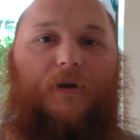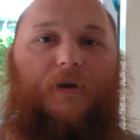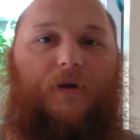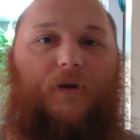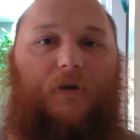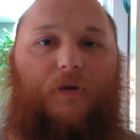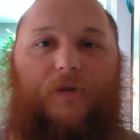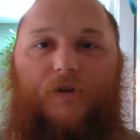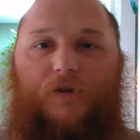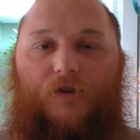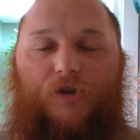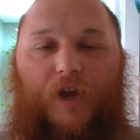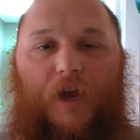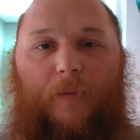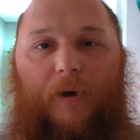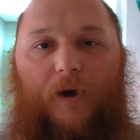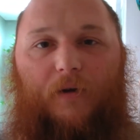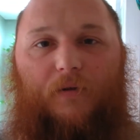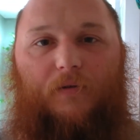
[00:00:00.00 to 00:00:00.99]
They just
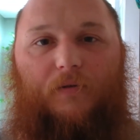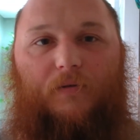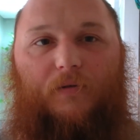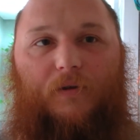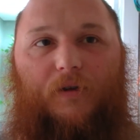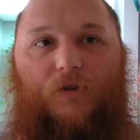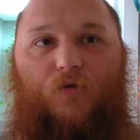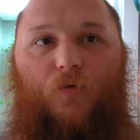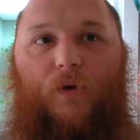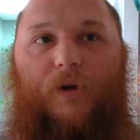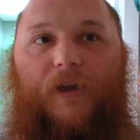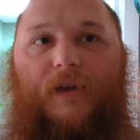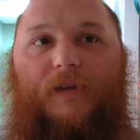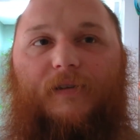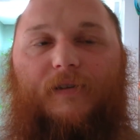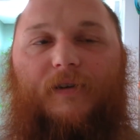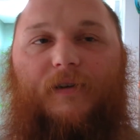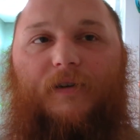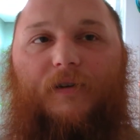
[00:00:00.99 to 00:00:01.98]
came out in
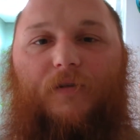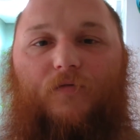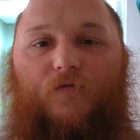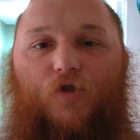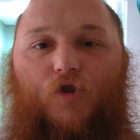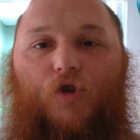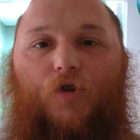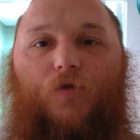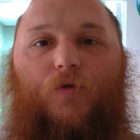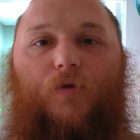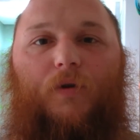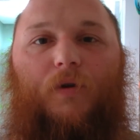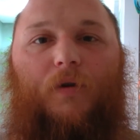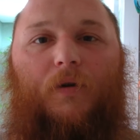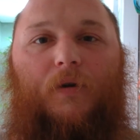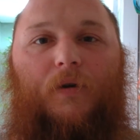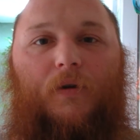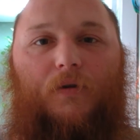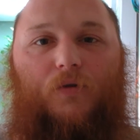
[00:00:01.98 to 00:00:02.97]
2018 of
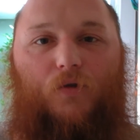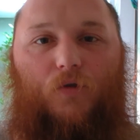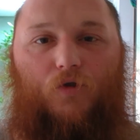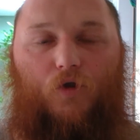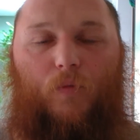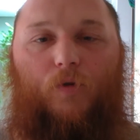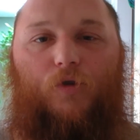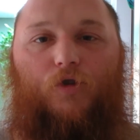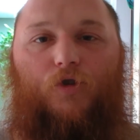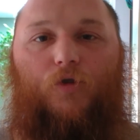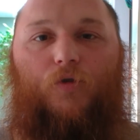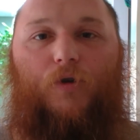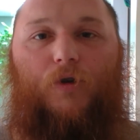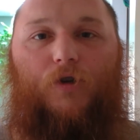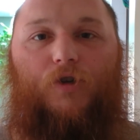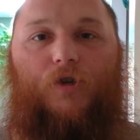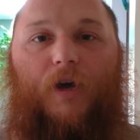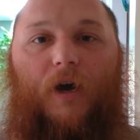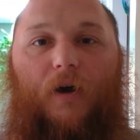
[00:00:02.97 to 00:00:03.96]
June. So it's almost 2
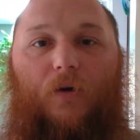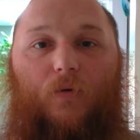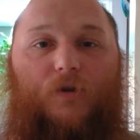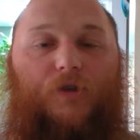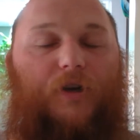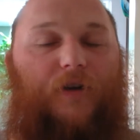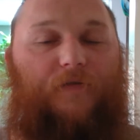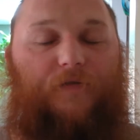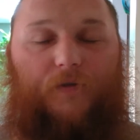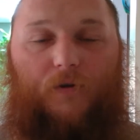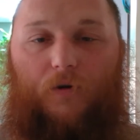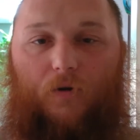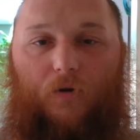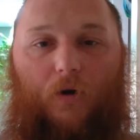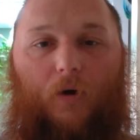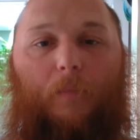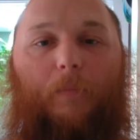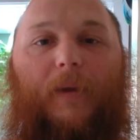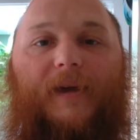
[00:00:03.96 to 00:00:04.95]
years now, which I feel
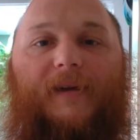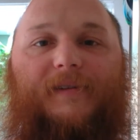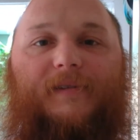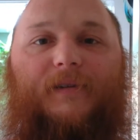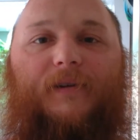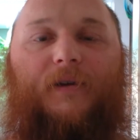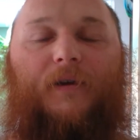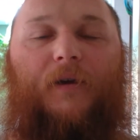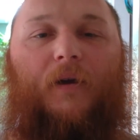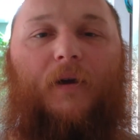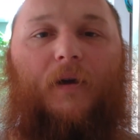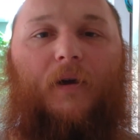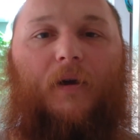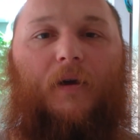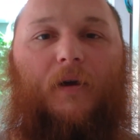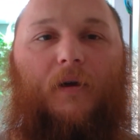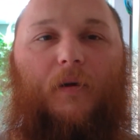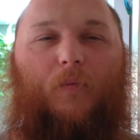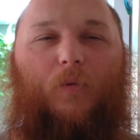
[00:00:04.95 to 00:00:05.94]
amazing.
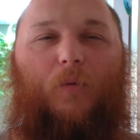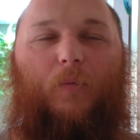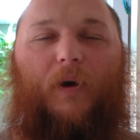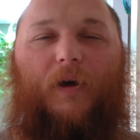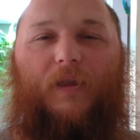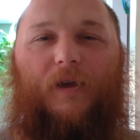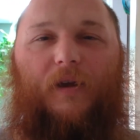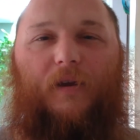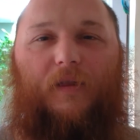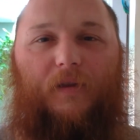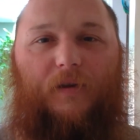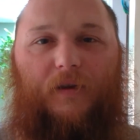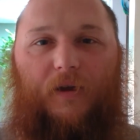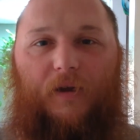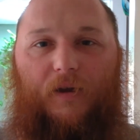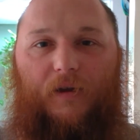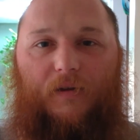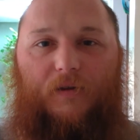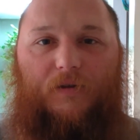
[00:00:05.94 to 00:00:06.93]
But by the end of the
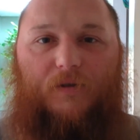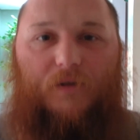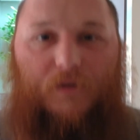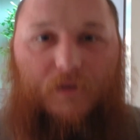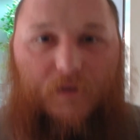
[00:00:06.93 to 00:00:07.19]
day, it's